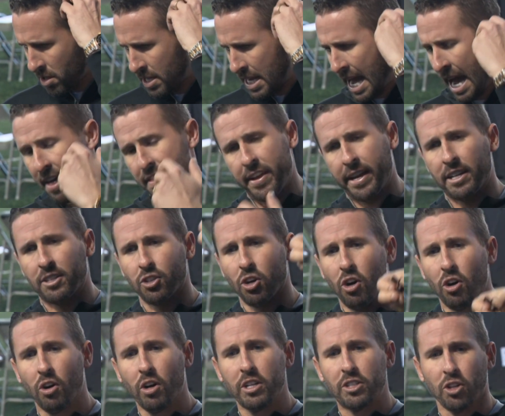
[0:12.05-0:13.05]
Yeah, I think it's
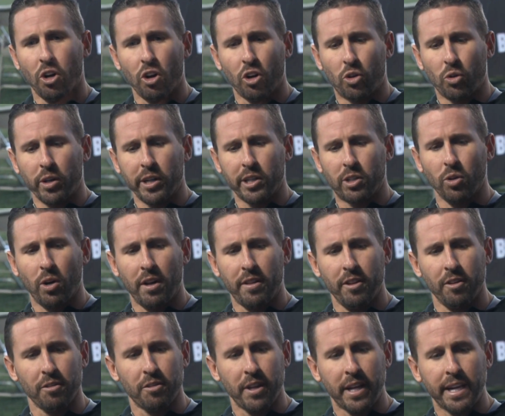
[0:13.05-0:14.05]
all critical. I
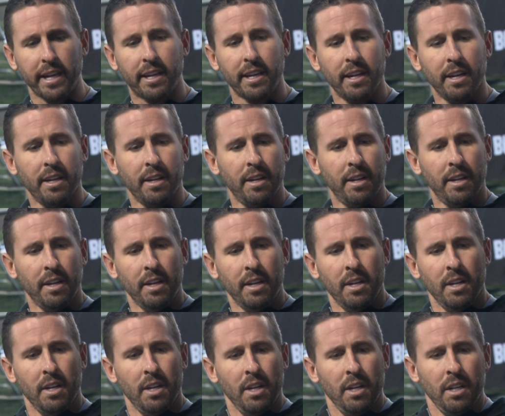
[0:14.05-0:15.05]
don't think,
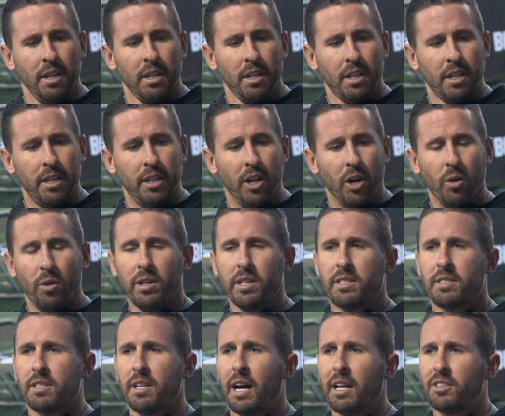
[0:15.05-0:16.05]
you know,
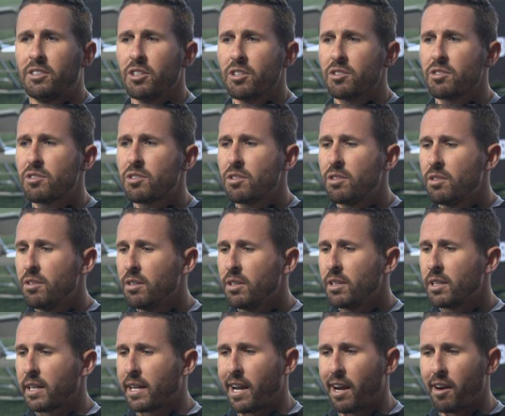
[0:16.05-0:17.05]
it's not just
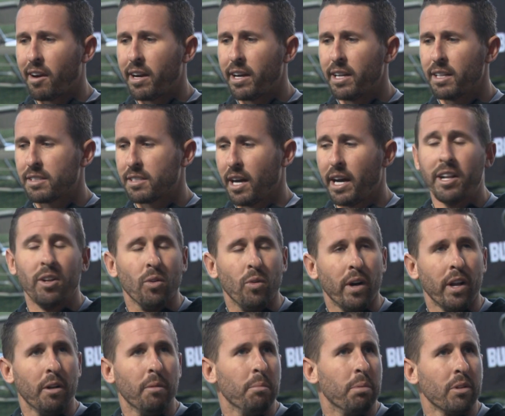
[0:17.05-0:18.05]
carrying a title,
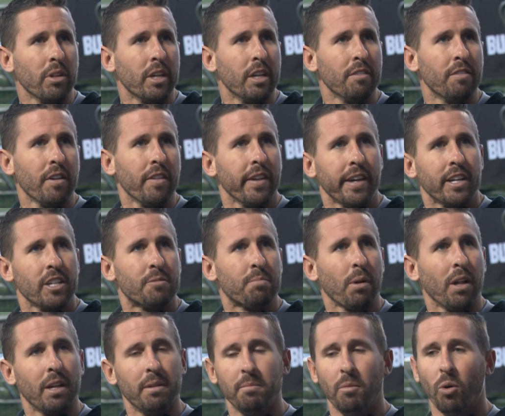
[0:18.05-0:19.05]
I don't believe. I think it's
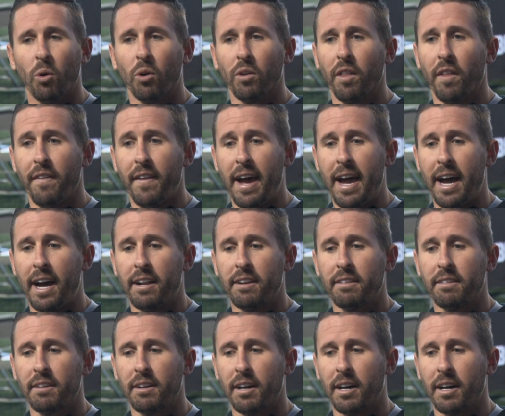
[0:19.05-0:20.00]
probably more than that.